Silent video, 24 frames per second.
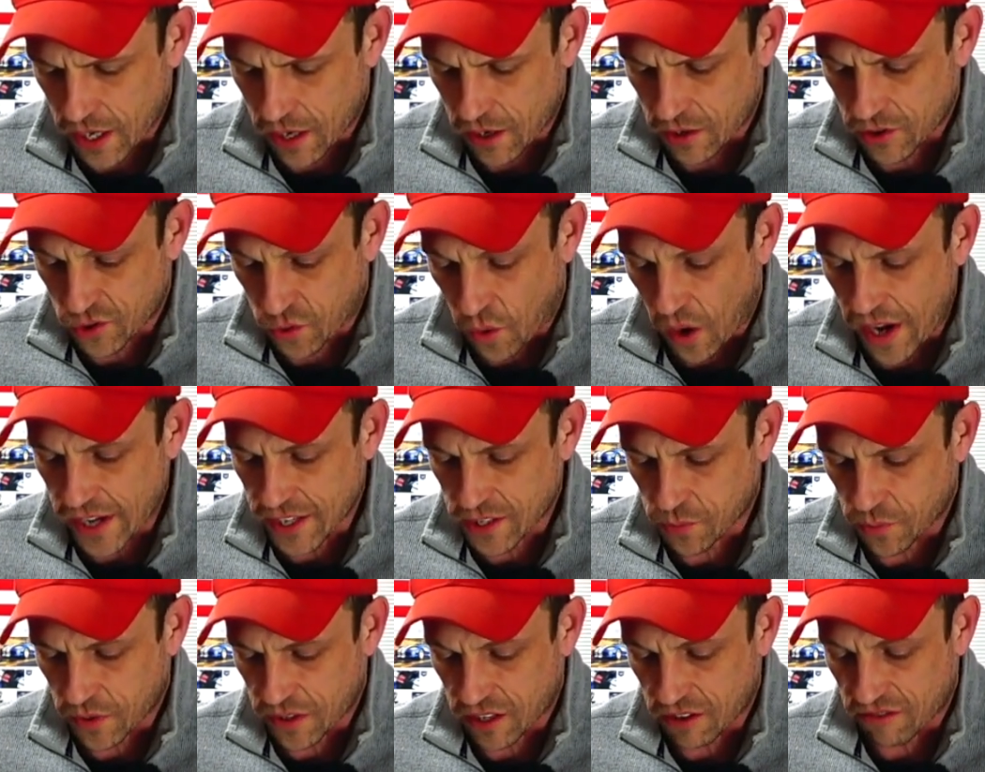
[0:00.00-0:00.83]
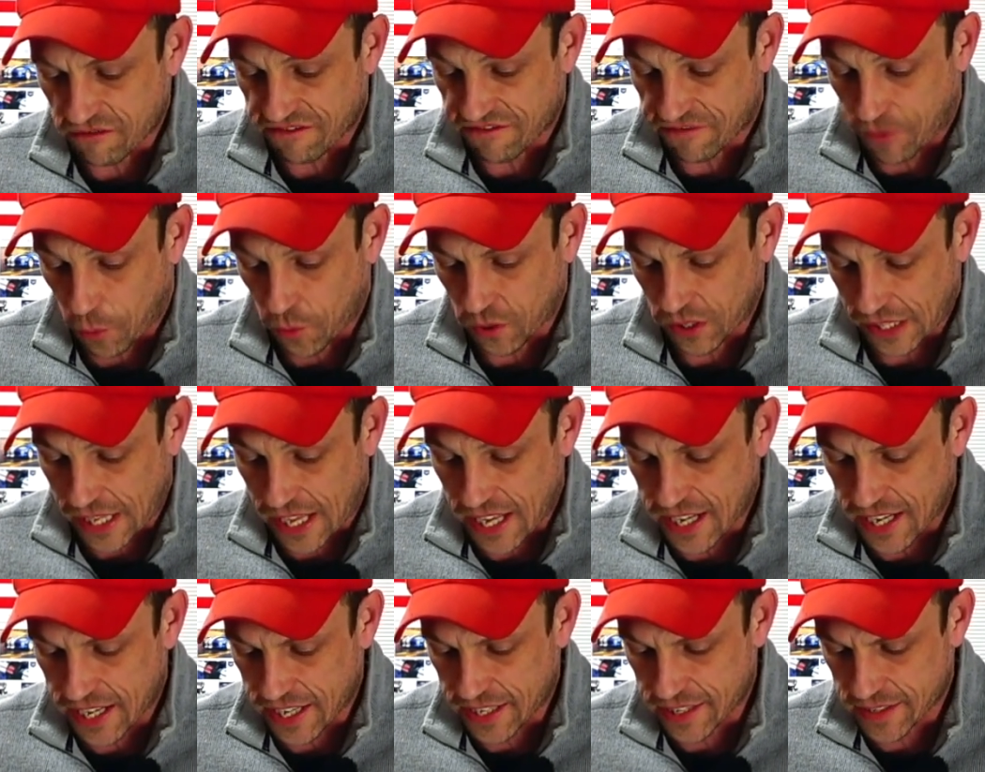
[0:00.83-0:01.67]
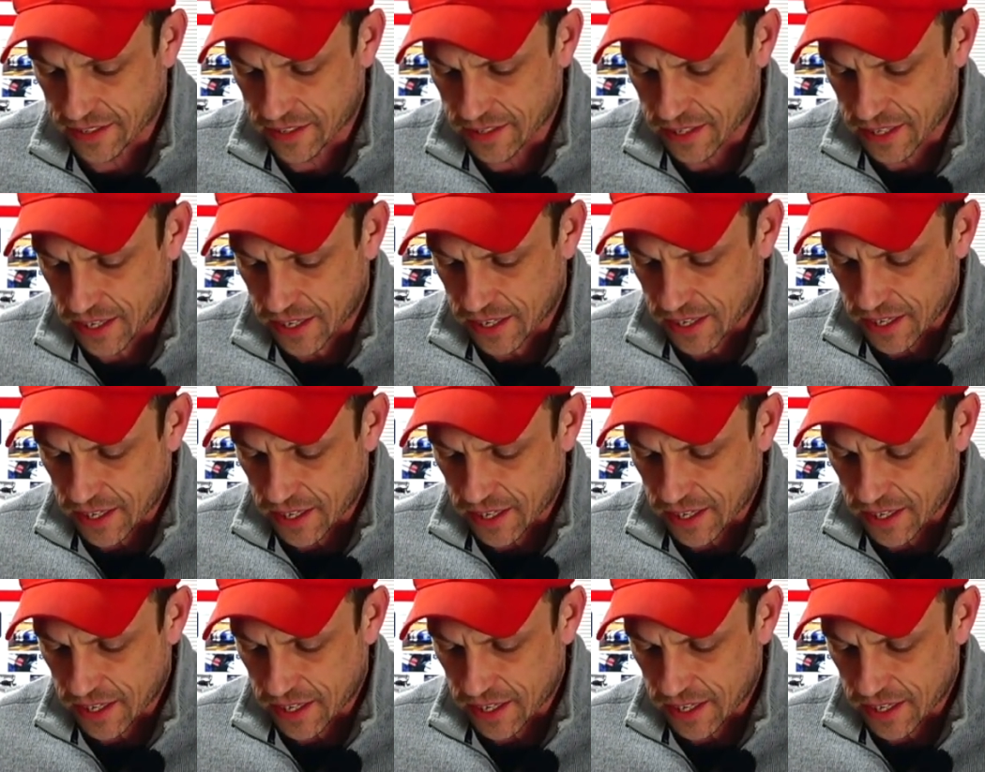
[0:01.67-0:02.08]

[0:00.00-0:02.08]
here twice within 4 lines